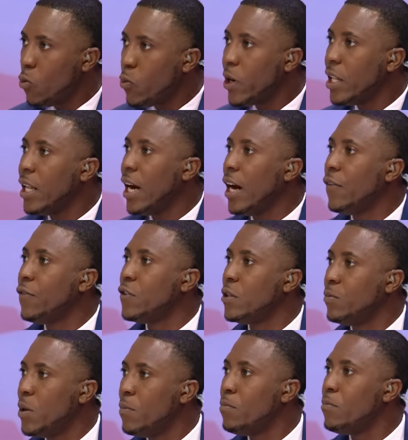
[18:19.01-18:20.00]
will have
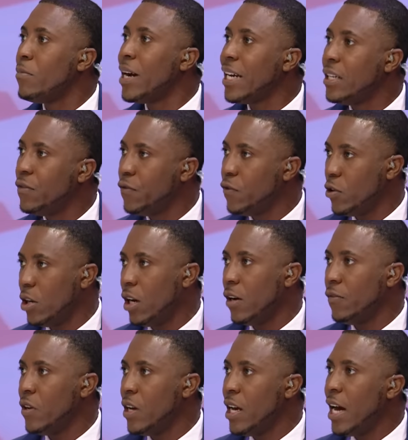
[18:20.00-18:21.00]
to be mindful
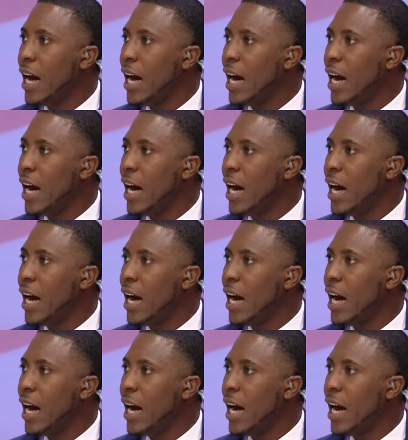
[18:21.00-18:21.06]
of